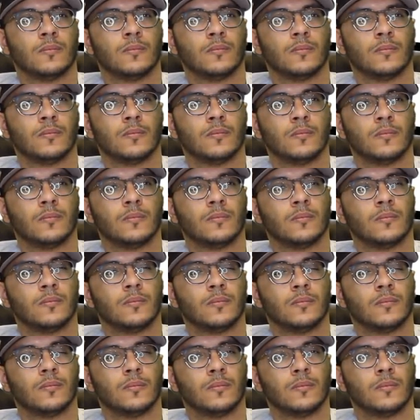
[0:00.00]

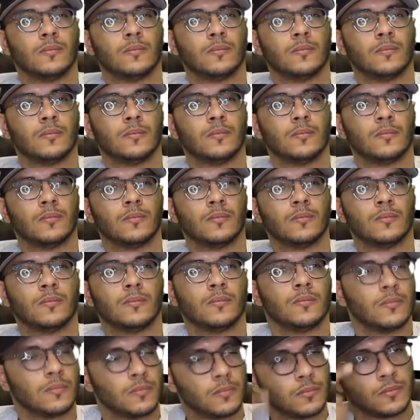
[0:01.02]

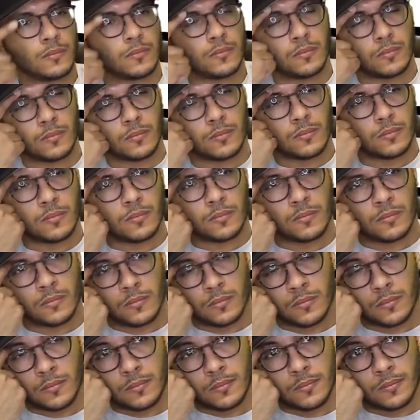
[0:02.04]

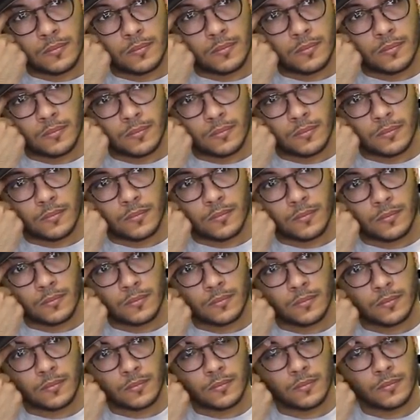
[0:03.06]

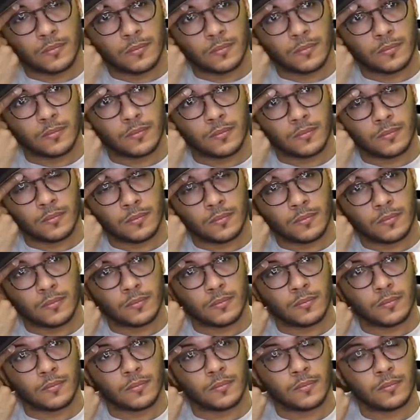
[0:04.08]

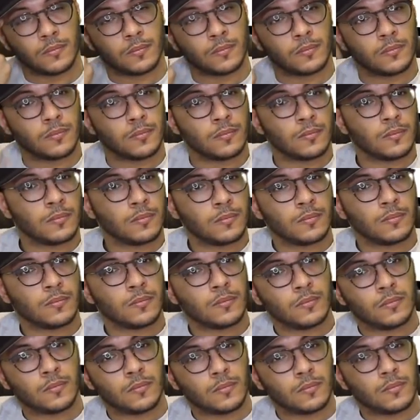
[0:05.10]

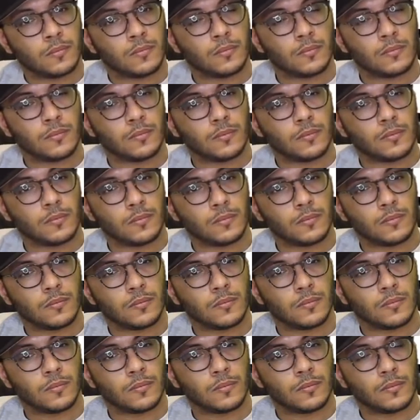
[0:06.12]

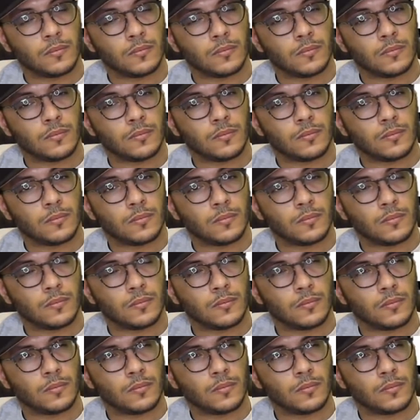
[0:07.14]
(not speaking)